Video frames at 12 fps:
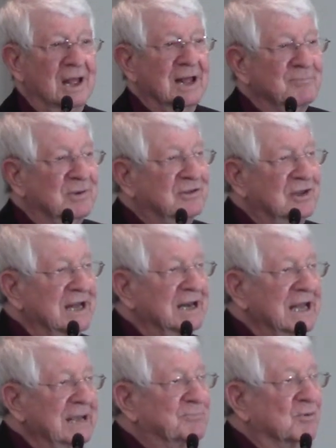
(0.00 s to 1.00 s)
but then
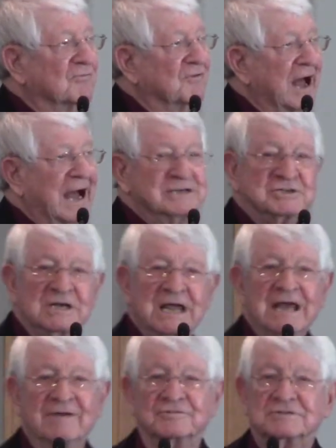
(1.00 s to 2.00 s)
he provides
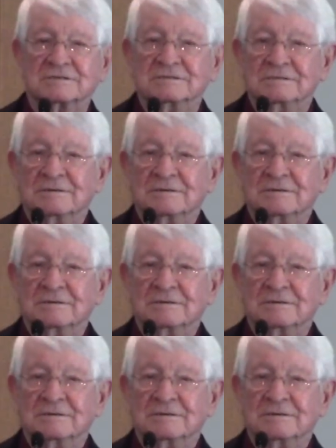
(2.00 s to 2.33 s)
gifts.